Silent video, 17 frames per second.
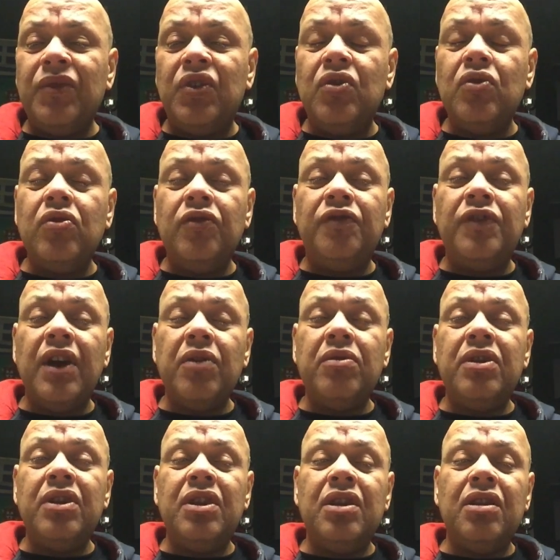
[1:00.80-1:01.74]
do
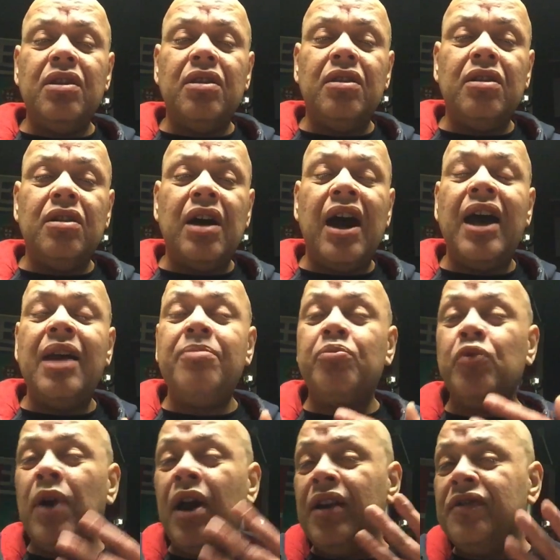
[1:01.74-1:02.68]
very high
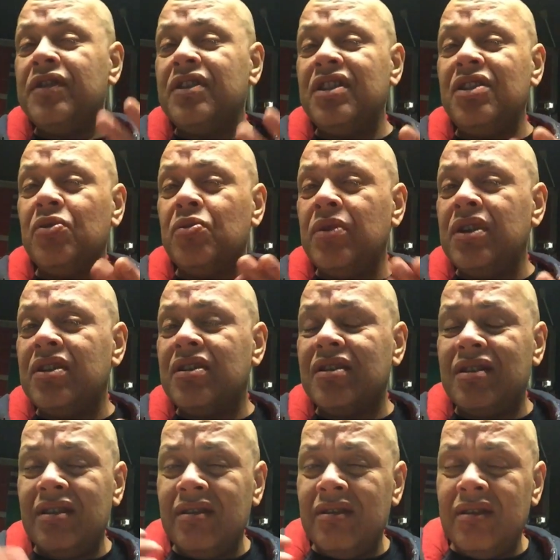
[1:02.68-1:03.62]
privacy
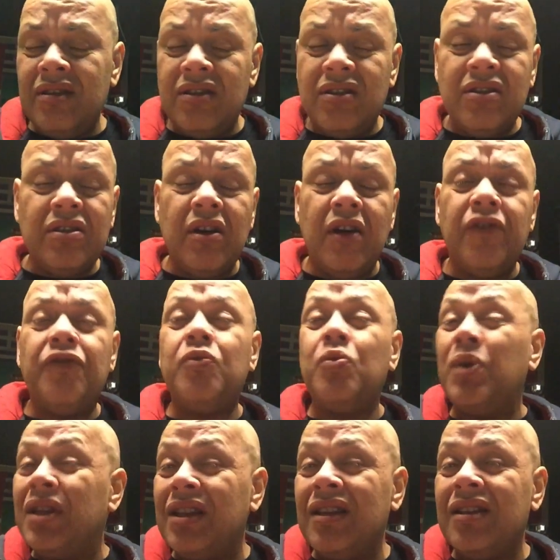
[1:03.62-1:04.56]
risk stuff
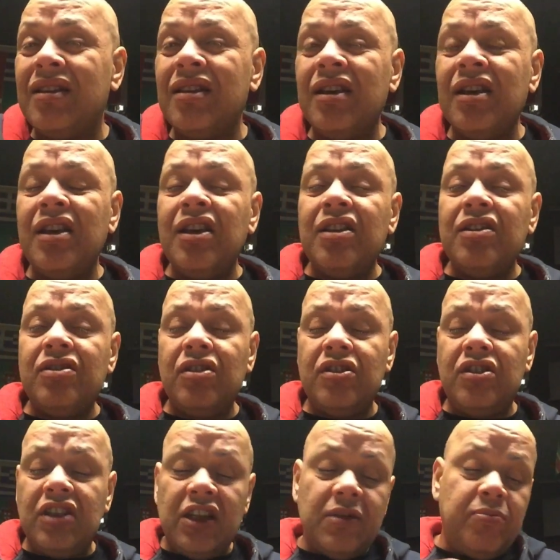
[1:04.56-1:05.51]
with it,
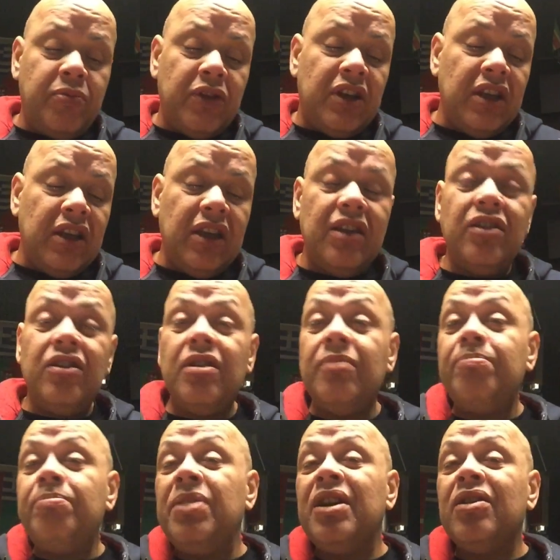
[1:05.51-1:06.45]
such as putting in
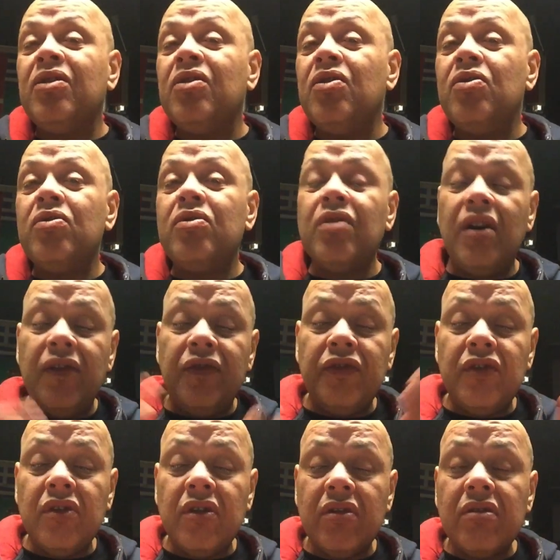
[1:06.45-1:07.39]
the PIN code
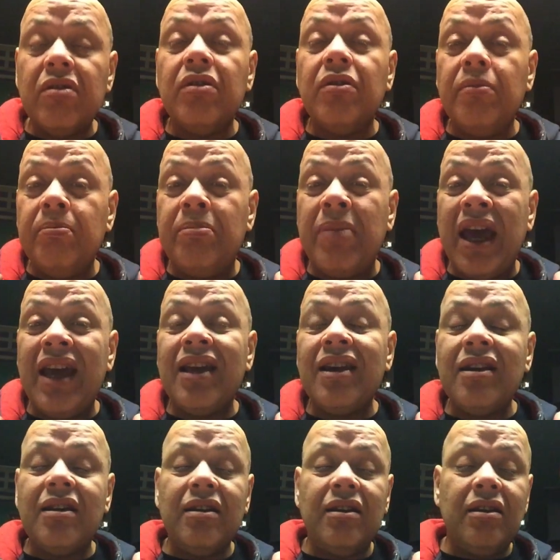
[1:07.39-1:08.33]
of your
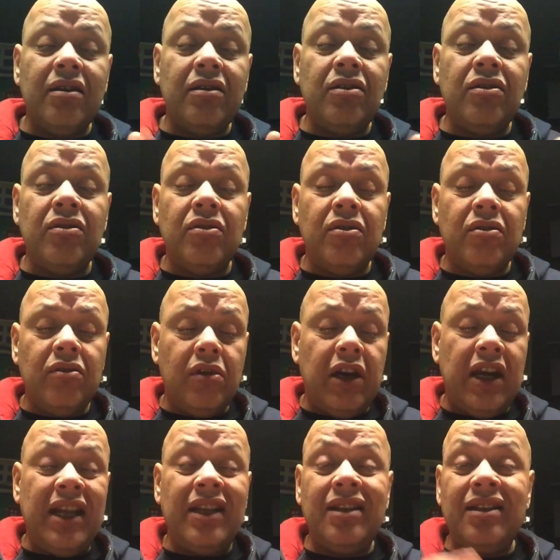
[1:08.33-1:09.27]
bank, you know,
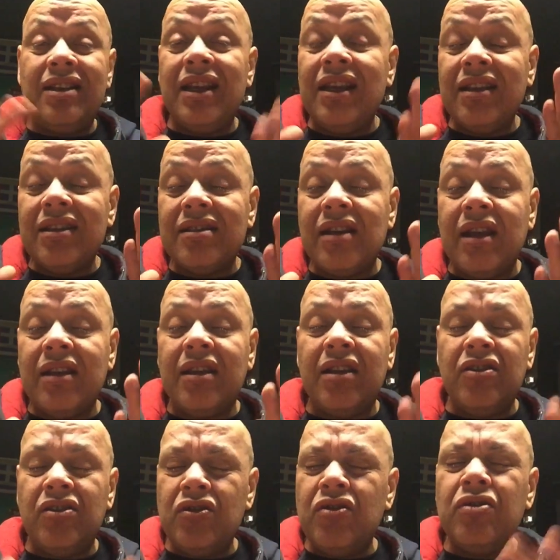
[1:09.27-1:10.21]
and things like
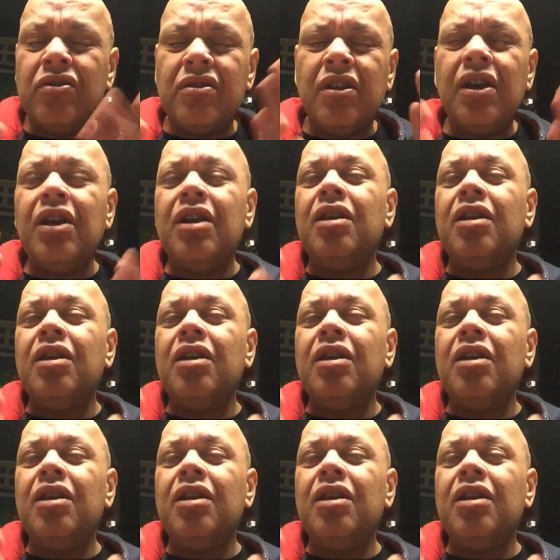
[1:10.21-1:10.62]
that. You should